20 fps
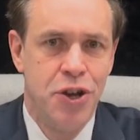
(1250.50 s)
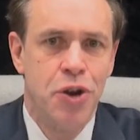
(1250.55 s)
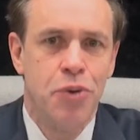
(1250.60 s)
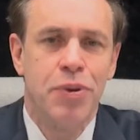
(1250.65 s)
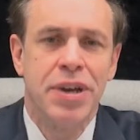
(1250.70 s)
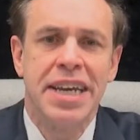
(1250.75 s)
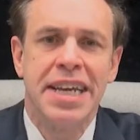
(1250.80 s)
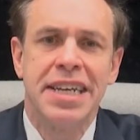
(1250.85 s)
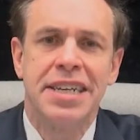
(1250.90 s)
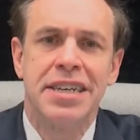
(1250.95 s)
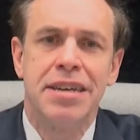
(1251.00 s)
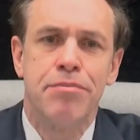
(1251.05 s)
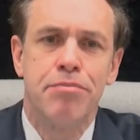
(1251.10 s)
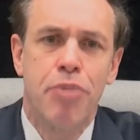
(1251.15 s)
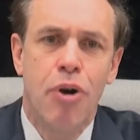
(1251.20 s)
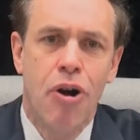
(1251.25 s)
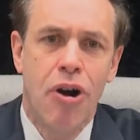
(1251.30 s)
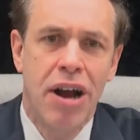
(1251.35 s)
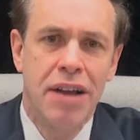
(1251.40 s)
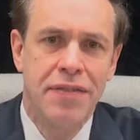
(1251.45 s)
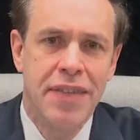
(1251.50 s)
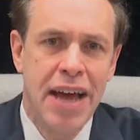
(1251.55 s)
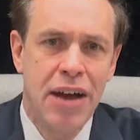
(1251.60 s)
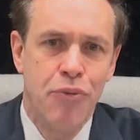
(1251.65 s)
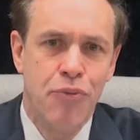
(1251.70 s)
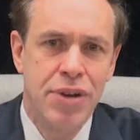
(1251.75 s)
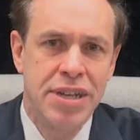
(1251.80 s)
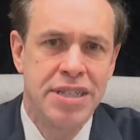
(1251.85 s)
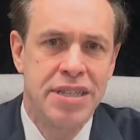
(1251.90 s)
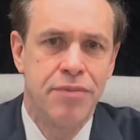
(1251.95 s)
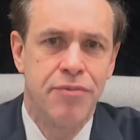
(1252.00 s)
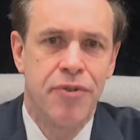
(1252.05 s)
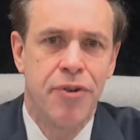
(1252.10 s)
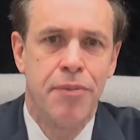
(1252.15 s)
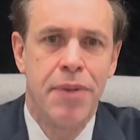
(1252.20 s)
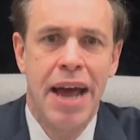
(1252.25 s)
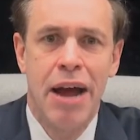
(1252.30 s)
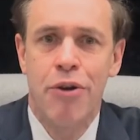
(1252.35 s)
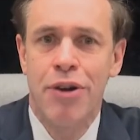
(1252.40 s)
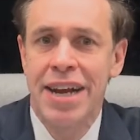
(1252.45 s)
We need to impart that wisdom from
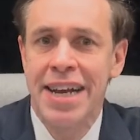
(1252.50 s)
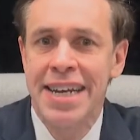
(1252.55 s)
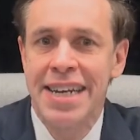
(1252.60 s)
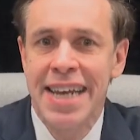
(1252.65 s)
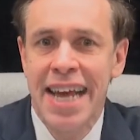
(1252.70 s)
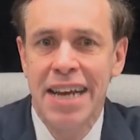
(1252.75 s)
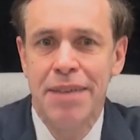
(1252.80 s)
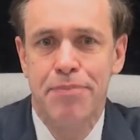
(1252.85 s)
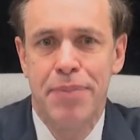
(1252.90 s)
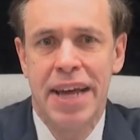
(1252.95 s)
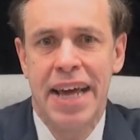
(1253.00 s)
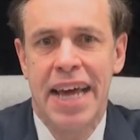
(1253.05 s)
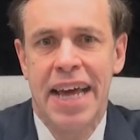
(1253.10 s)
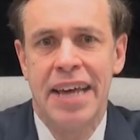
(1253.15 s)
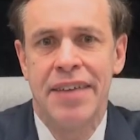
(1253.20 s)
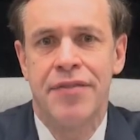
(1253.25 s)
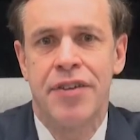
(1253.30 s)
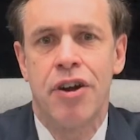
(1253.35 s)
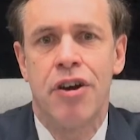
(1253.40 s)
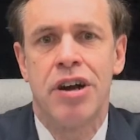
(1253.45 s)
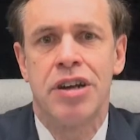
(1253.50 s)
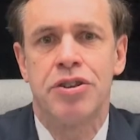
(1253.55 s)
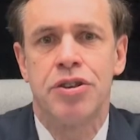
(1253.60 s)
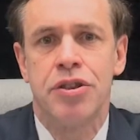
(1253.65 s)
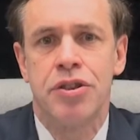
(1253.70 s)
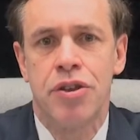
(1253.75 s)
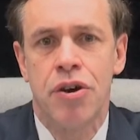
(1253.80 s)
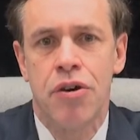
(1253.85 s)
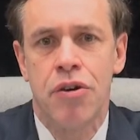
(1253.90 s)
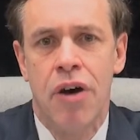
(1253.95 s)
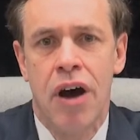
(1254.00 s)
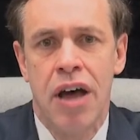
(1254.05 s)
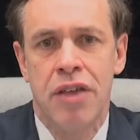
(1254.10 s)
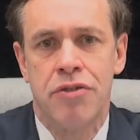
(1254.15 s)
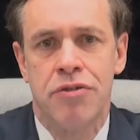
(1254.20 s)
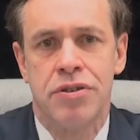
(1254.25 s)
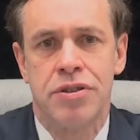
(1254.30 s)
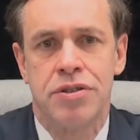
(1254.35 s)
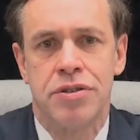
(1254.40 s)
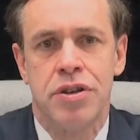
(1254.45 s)
our innate behavior onto the
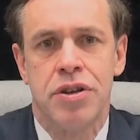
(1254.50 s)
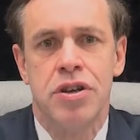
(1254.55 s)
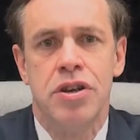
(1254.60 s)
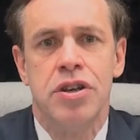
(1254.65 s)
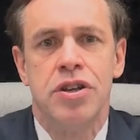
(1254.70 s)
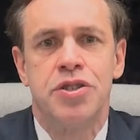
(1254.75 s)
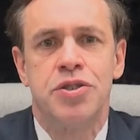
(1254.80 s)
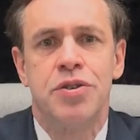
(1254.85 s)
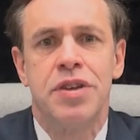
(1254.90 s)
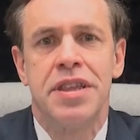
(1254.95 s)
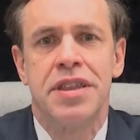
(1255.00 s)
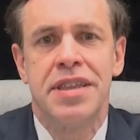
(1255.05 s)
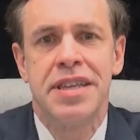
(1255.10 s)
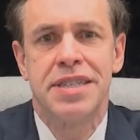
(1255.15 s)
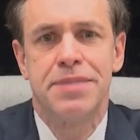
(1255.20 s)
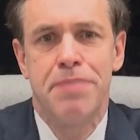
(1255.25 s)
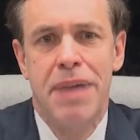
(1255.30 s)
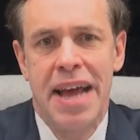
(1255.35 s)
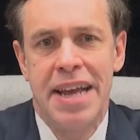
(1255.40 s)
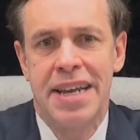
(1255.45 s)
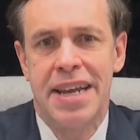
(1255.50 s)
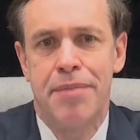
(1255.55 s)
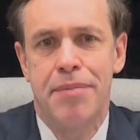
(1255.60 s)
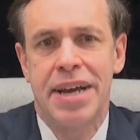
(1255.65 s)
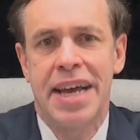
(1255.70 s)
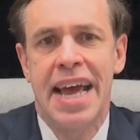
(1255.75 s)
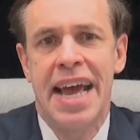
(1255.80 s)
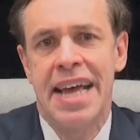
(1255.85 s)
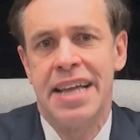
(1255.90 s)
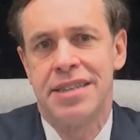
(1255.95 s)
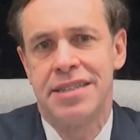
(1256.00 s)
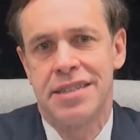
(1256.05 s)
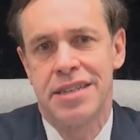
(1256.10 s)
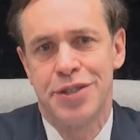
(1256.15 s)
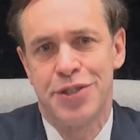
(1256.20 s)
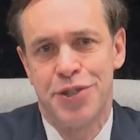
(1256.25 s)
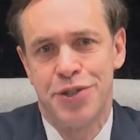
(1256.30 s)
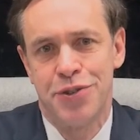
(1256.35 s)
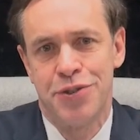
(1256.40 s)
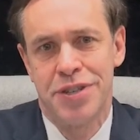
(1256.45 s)
others so that this pandemic ends
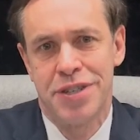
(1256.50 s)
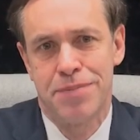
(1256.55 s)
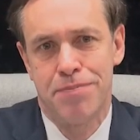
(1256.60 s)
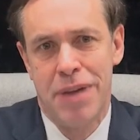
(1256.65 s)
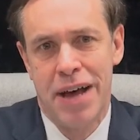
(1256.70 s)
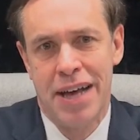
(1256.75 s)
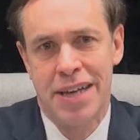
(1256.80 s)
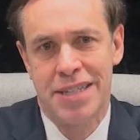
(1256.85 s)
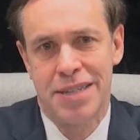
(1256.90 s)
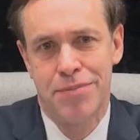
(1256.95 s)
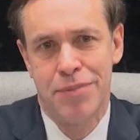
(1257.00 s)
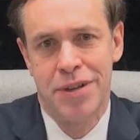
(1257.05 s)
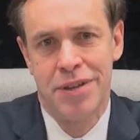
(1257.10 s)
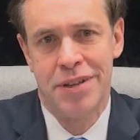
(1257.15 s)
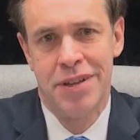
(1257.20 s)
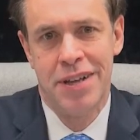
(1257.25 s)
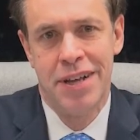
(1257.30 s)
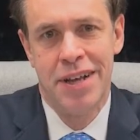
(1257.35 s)
as soon as possible.